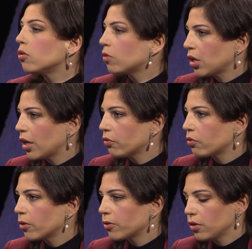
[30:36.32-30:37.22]
what life
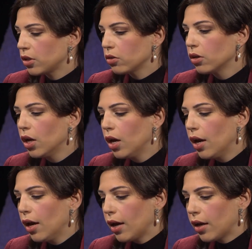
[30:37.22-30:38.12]
throws at you.
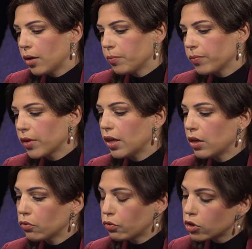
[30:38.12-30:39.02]

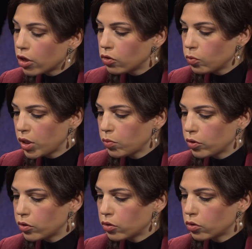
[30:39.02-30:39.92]
For those
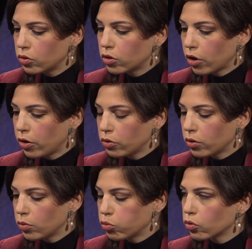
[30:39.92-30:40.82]
people who go
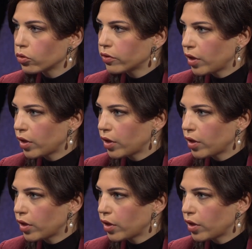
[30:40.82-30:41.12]
abroad